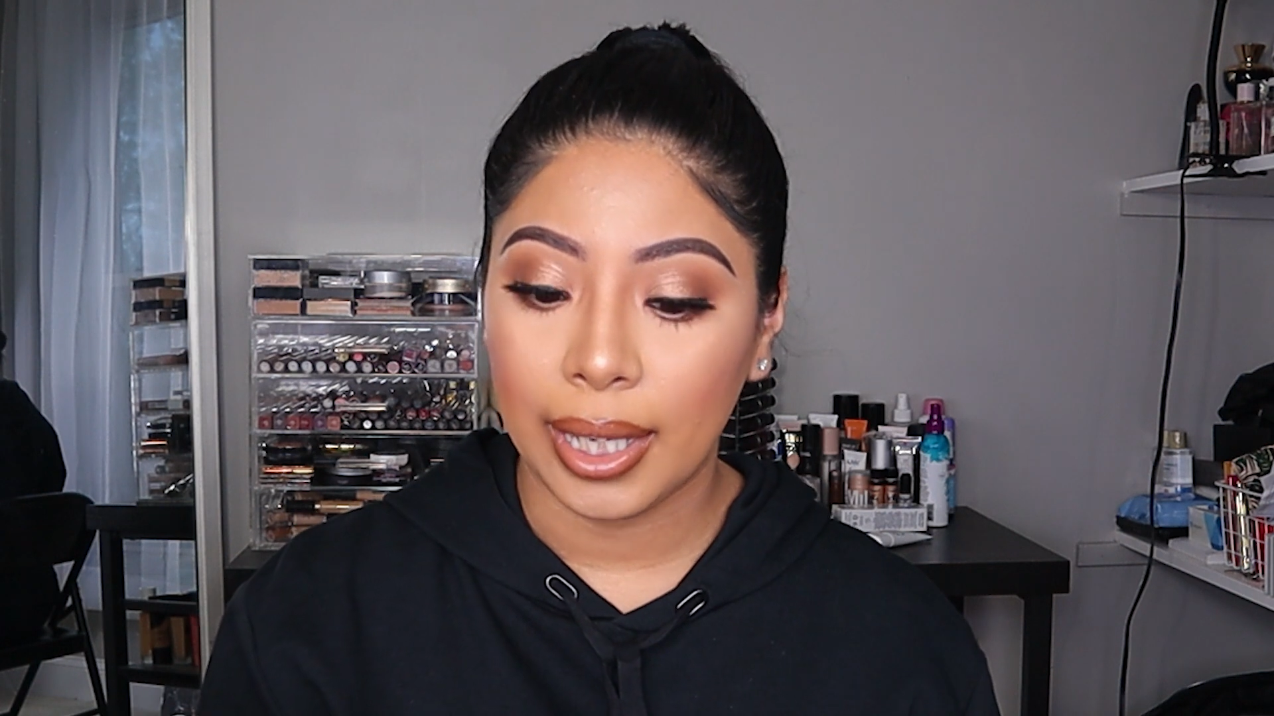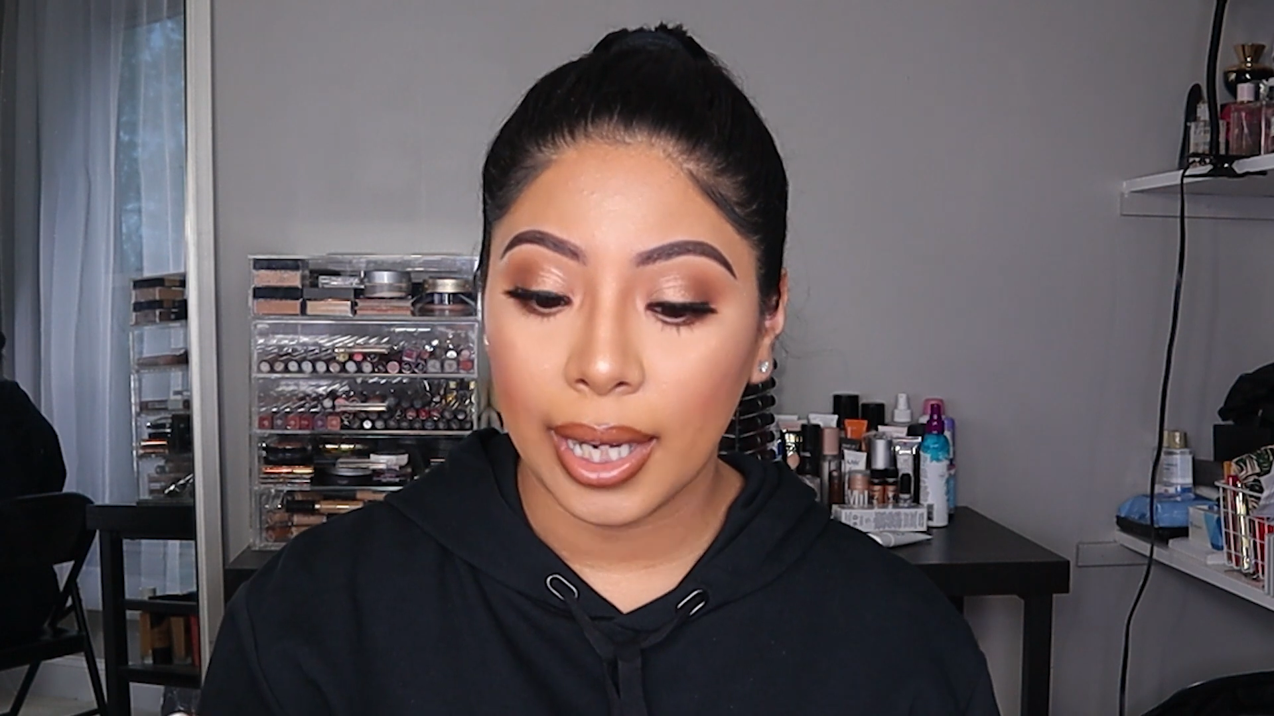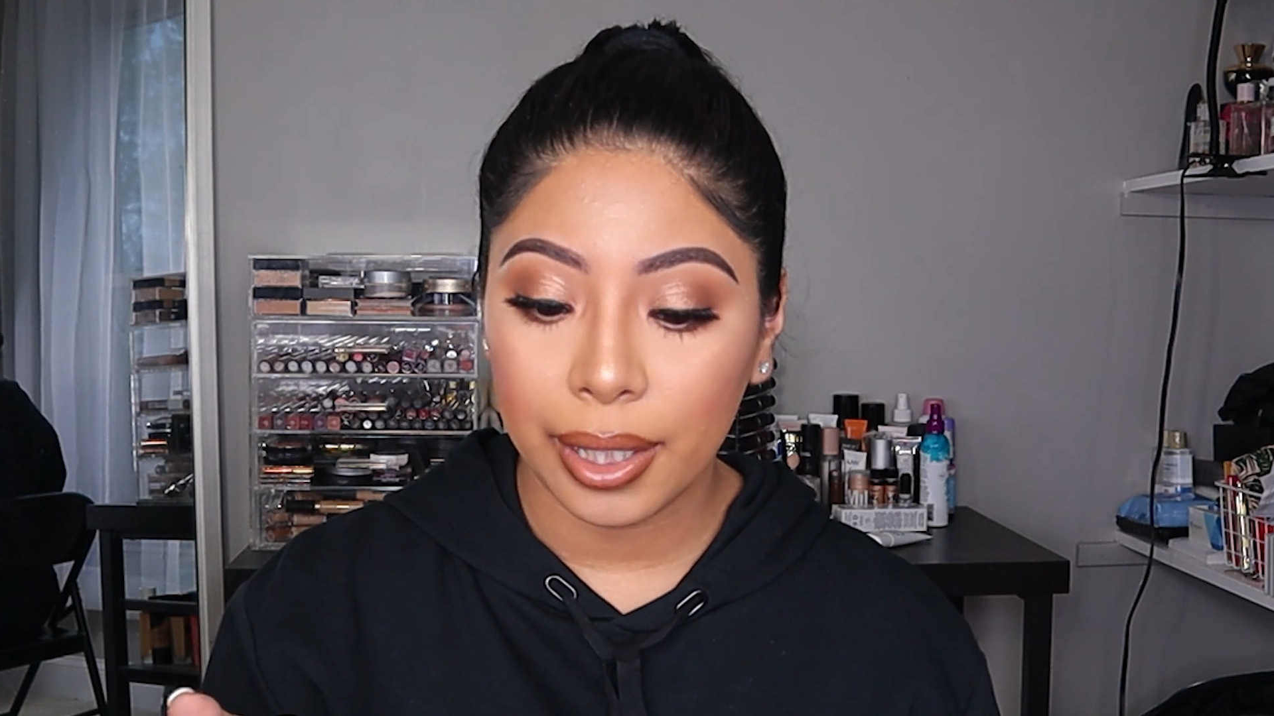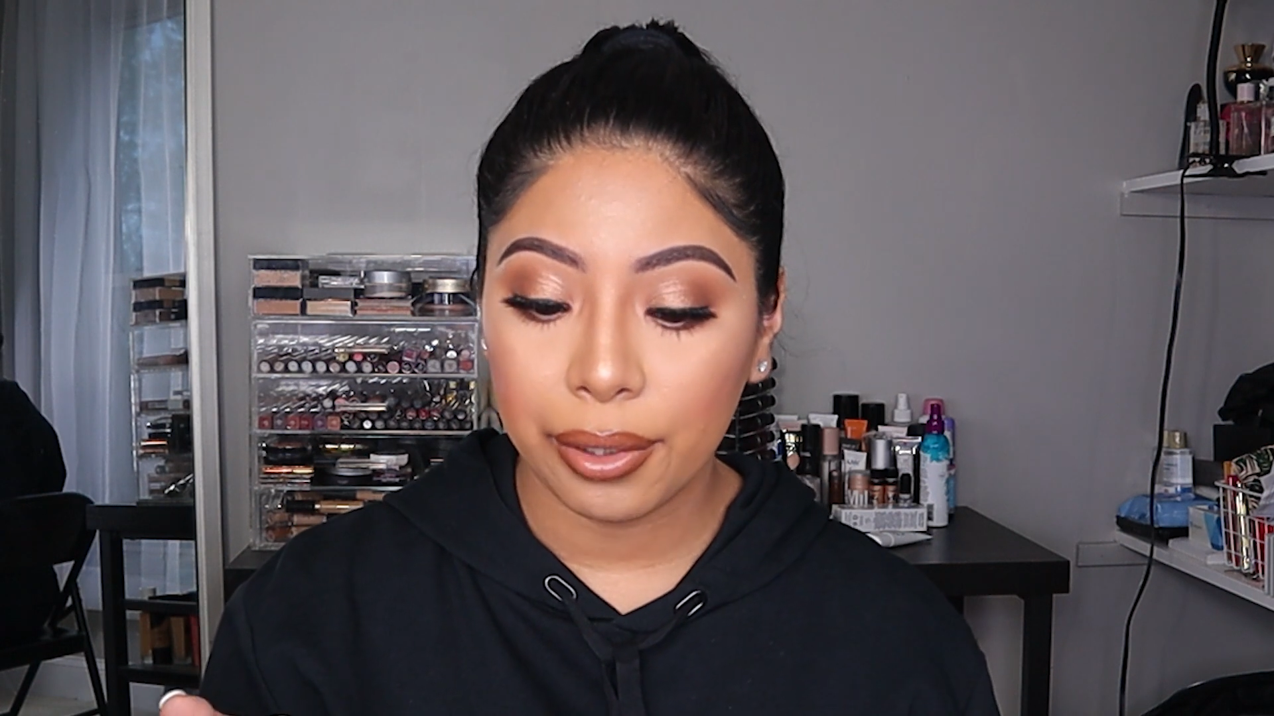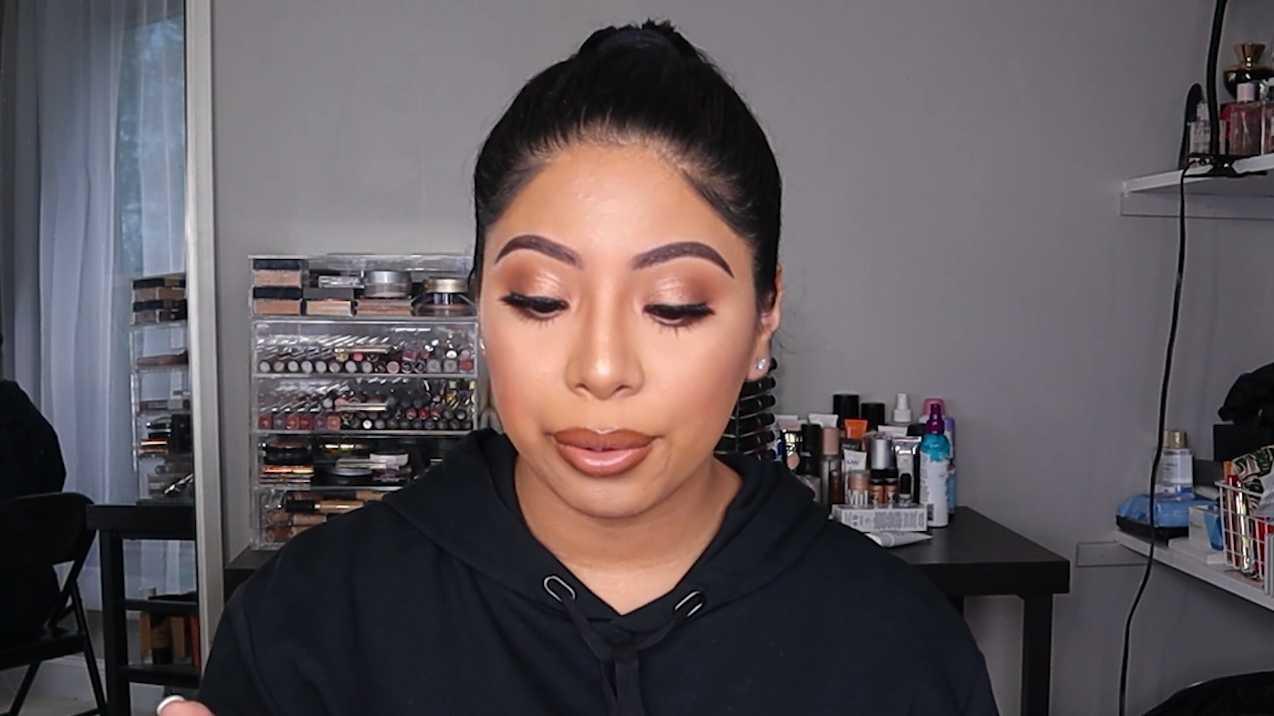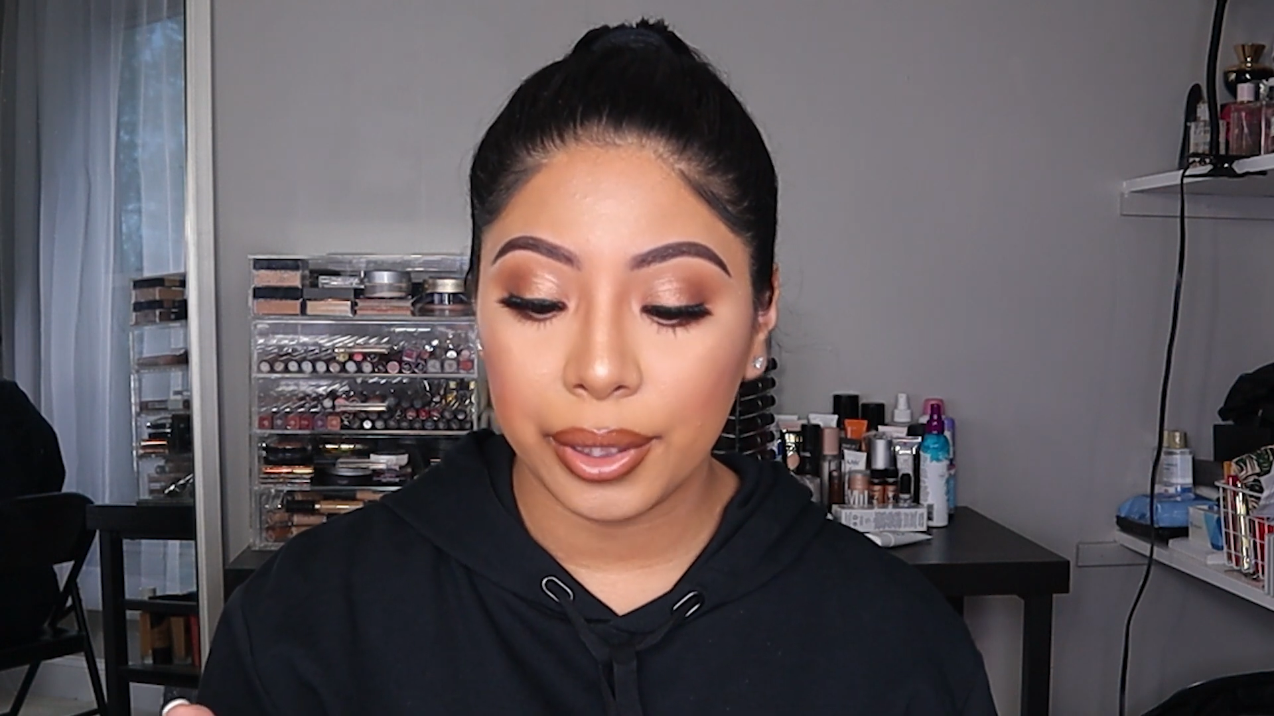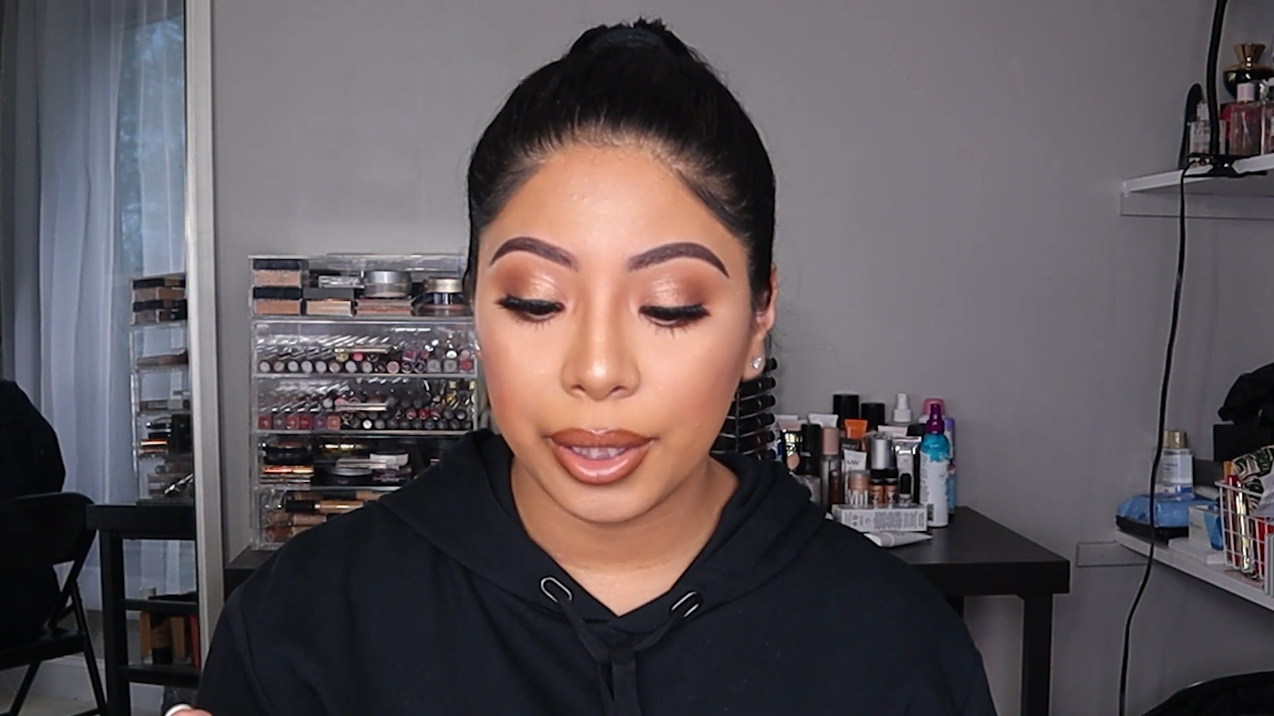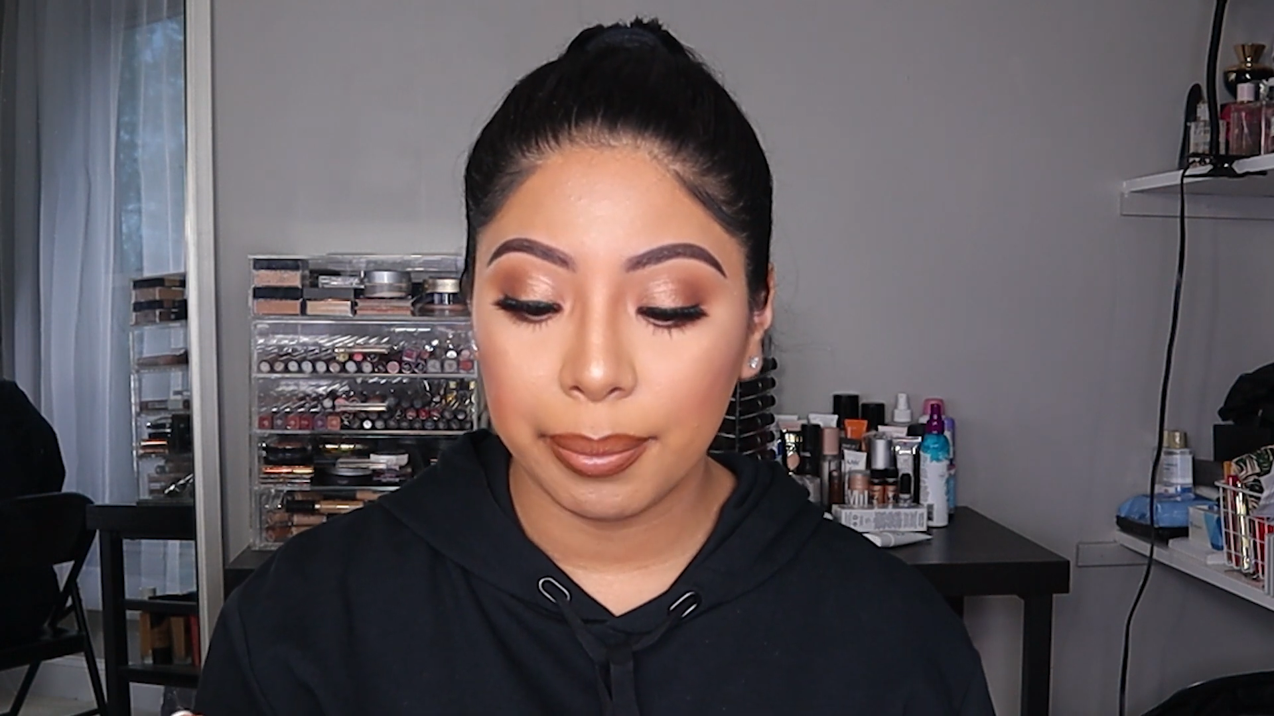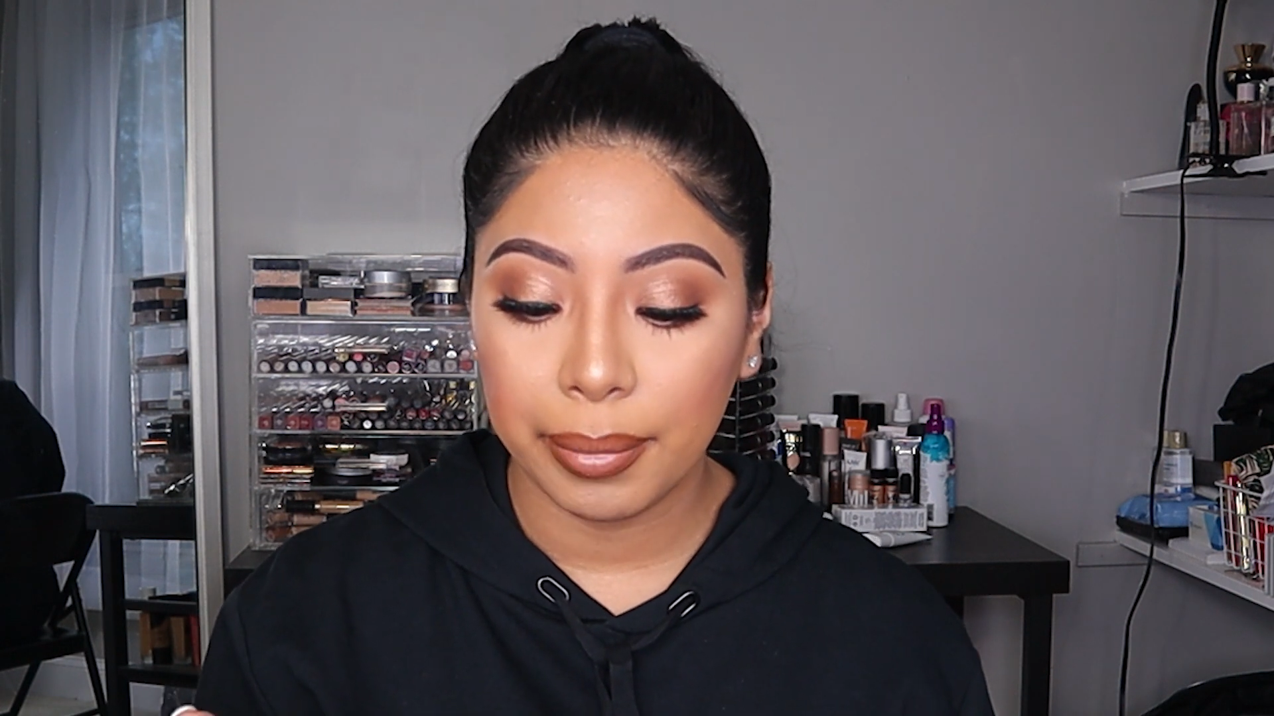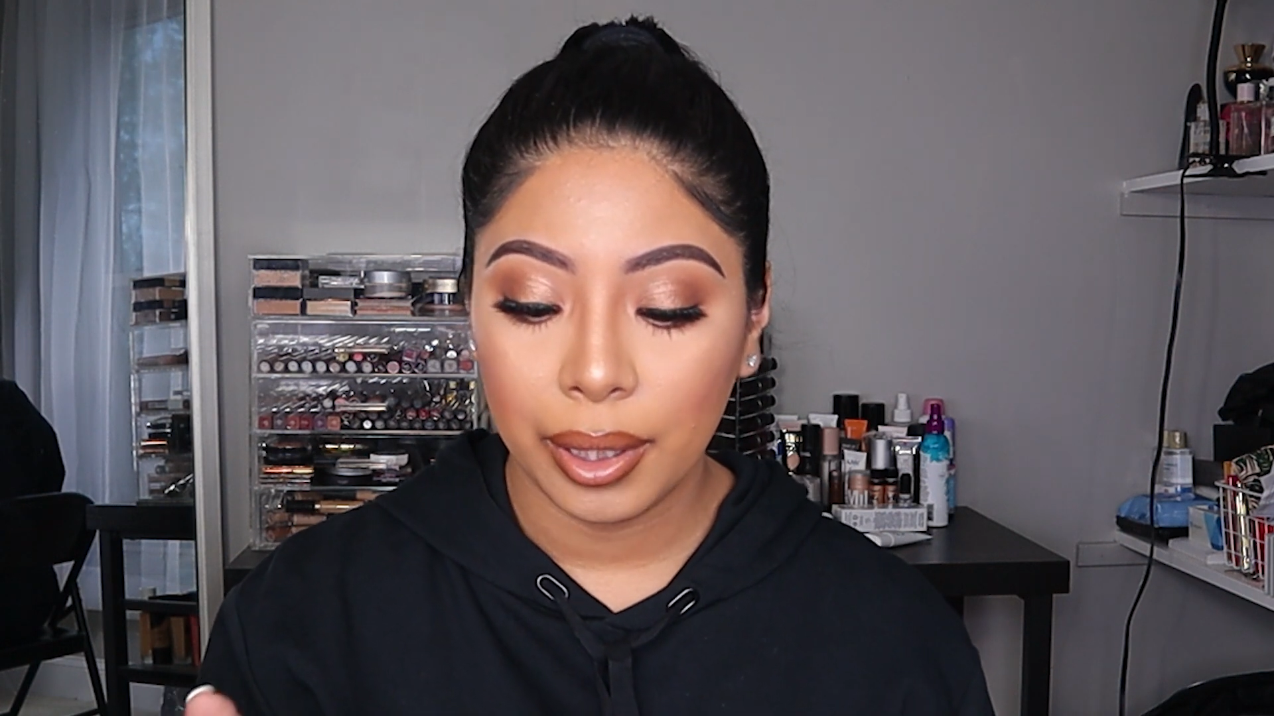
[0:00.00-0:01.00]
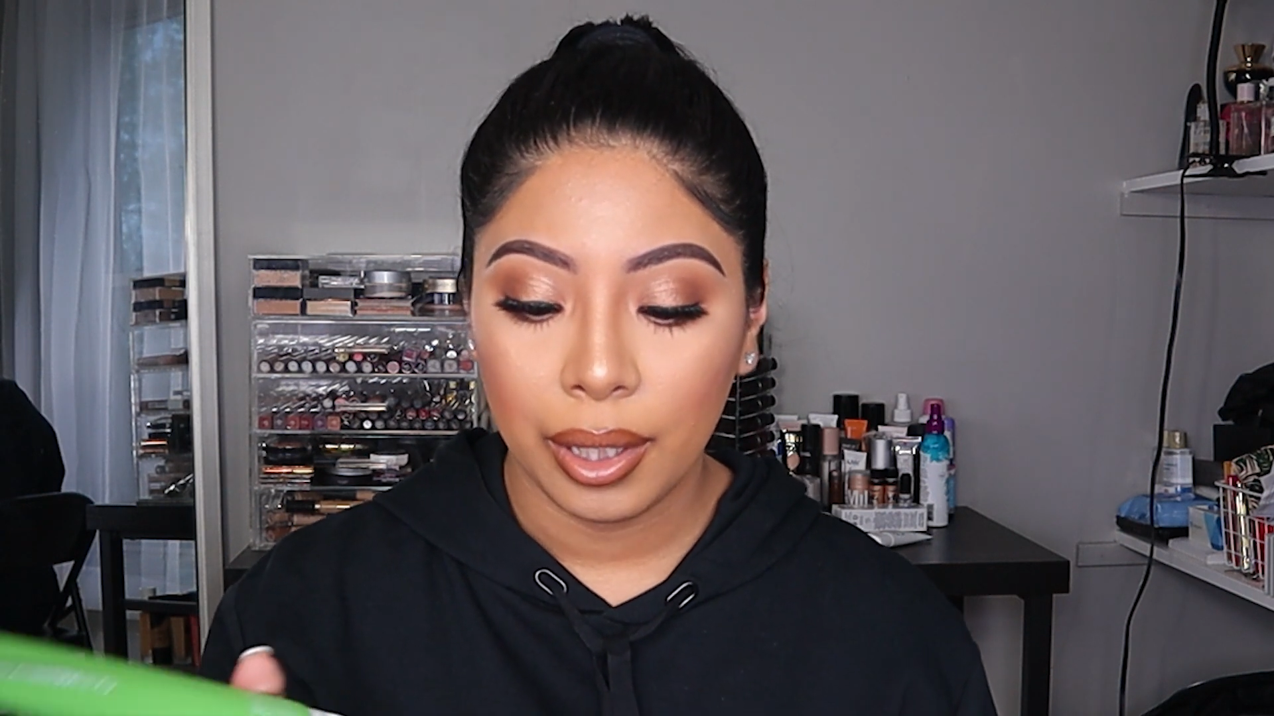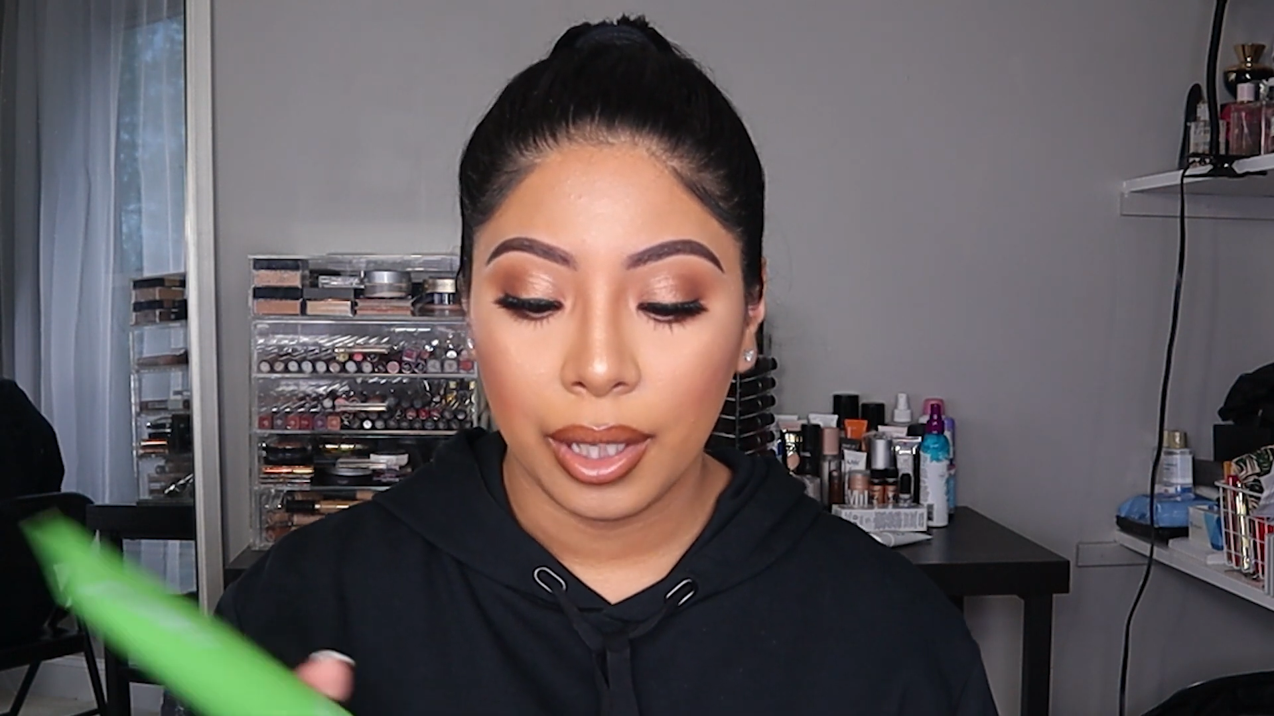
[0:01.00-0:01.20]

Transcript: eye cream,